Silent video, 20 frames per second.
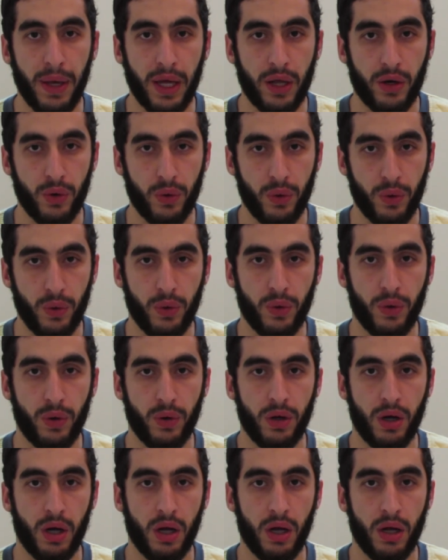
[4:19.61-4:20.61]
pero.
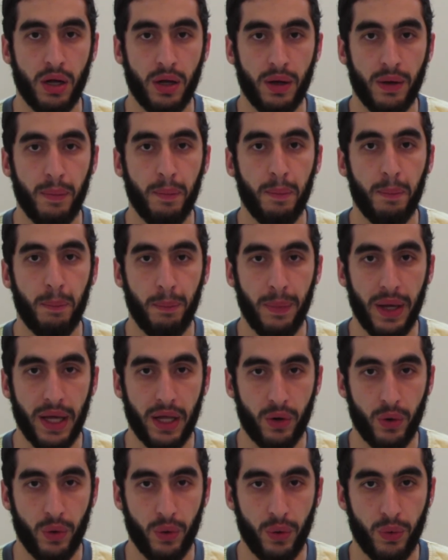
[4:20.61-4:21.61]

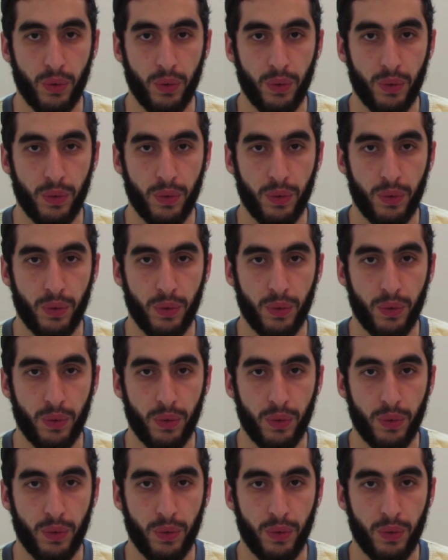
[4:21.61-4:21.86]
Pero.